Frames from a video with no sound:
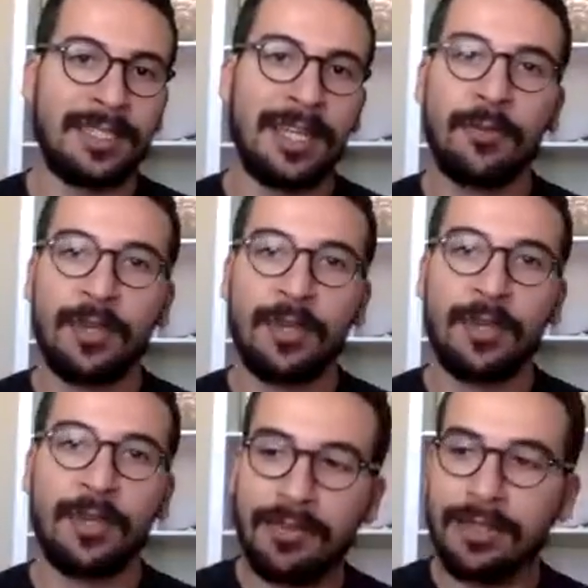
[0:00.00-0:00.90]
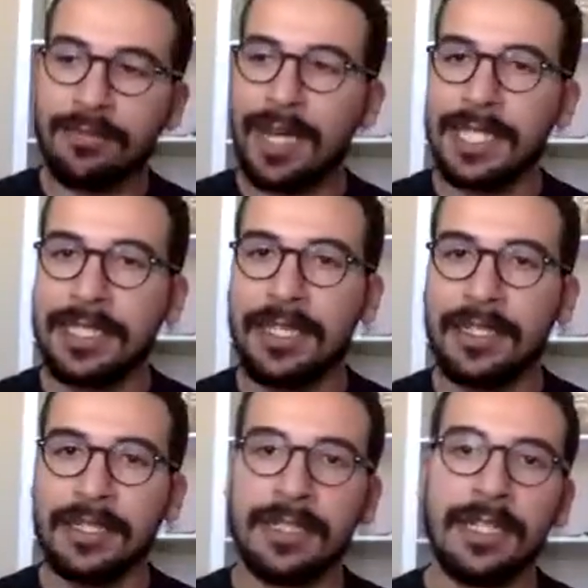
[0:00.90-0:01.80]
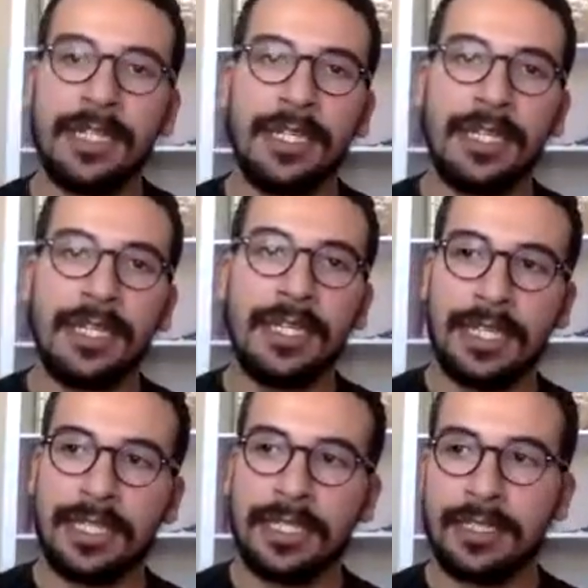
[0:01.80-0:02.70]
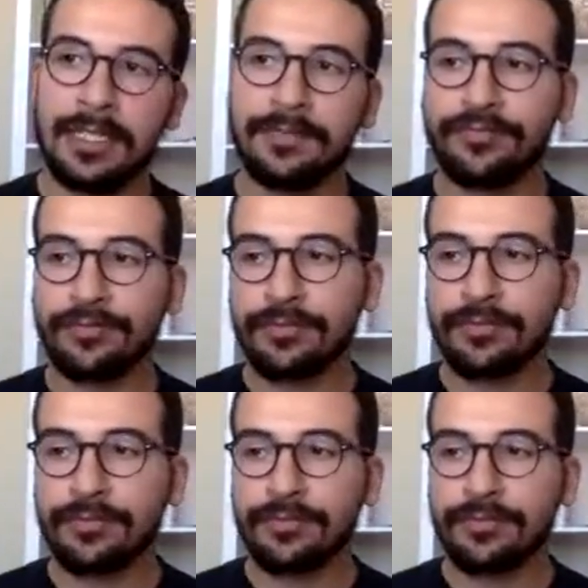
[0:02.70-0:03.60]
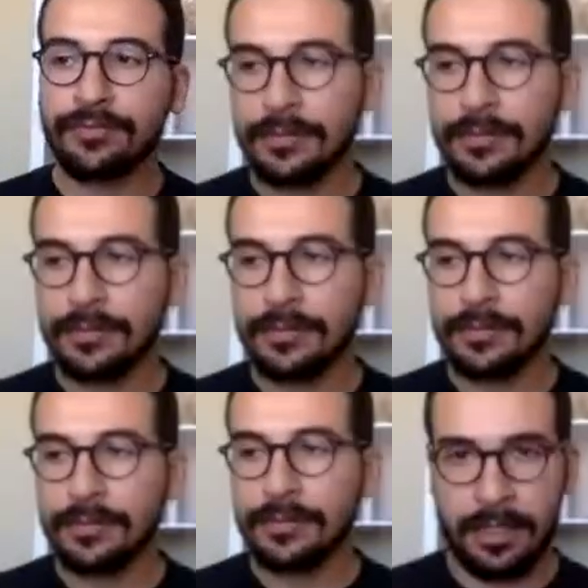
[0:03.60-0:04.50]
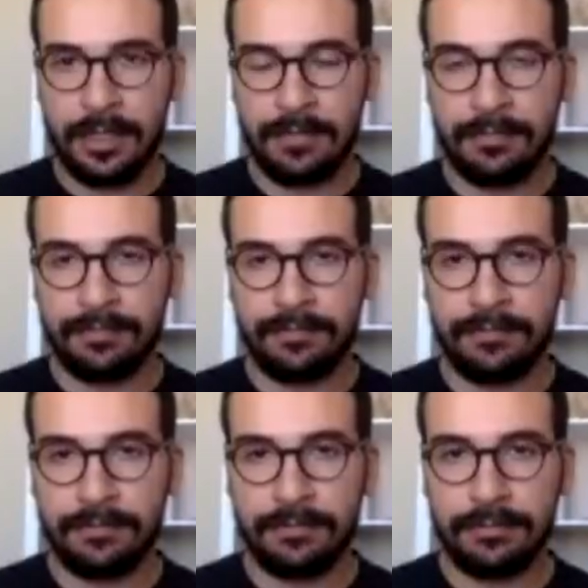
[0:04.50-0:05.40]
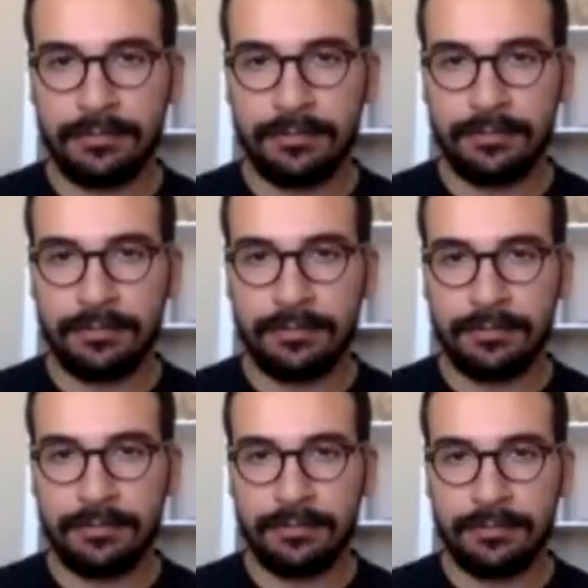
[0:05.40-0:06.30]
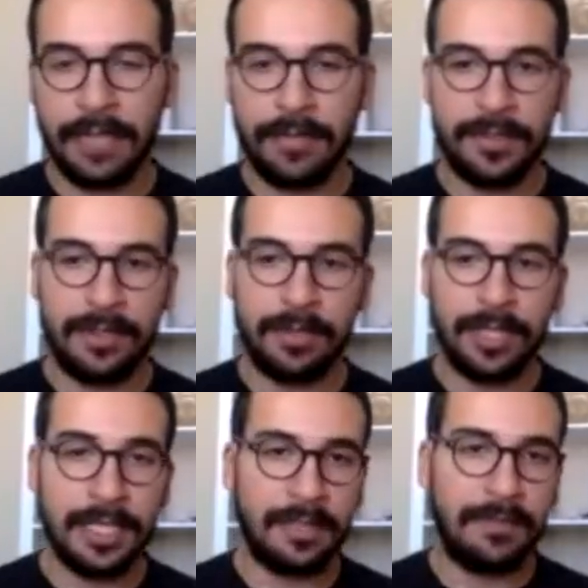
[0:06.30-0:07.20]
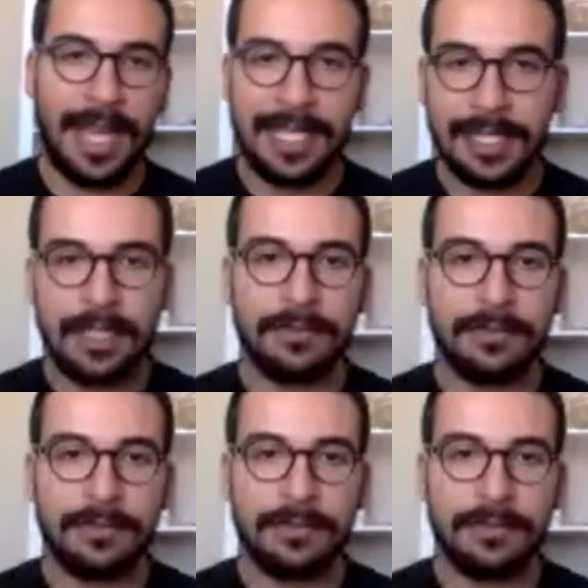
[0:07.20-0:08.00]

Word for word: And what I mean by optimized here is it um, like for example, is it fast enough?